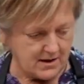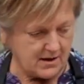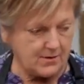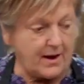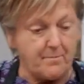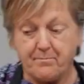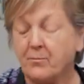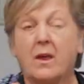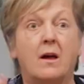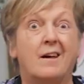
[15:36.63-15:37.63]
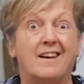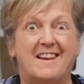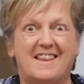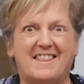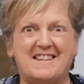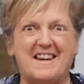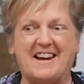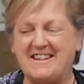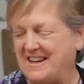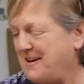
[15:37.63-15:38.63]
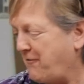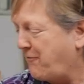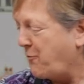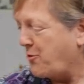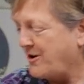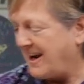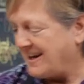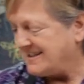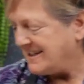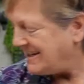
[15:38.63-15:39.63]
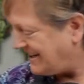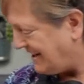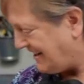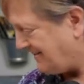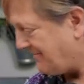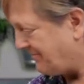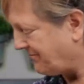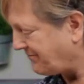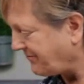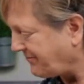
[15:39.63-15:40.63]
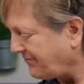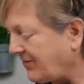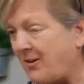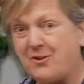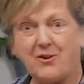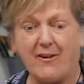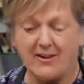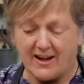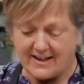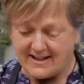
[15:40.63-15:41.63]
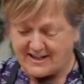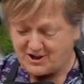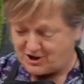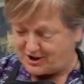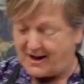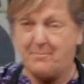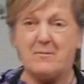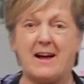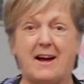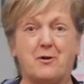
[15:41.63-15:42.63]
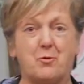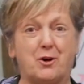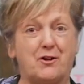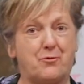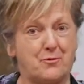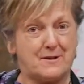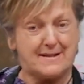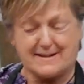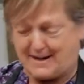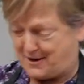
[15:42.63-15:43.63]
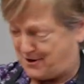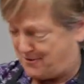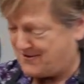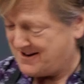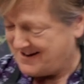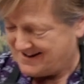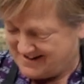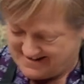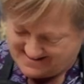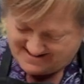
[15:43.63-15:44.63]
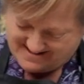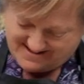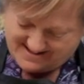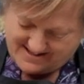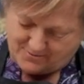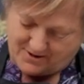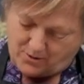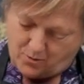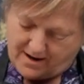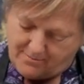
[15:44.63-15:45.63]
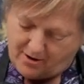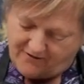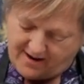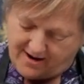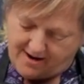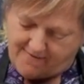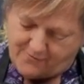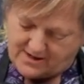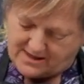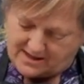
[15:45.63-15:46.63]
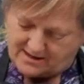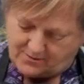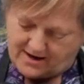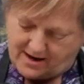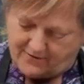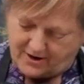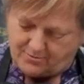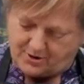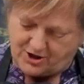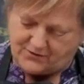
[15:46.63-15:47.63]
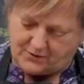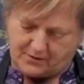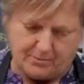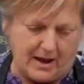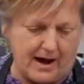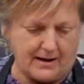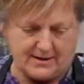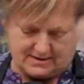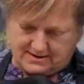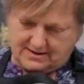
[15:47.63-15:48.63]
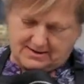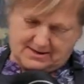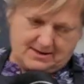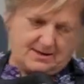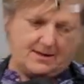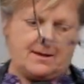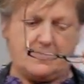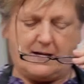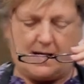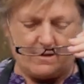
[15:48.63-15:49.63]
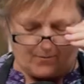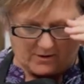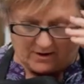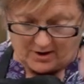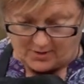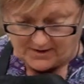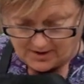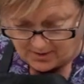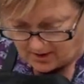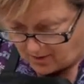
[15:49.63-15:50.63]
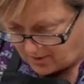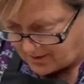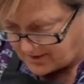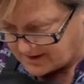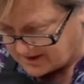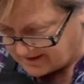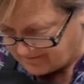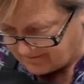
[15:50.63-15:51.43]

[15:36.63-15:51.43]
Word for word: Okay, the technique for antiquing. And you have a lot of texture. I'm kind of working through this as I go. So we're gonna wipe off everything that we have on our brush for the black. And then we're gonna go into our corners,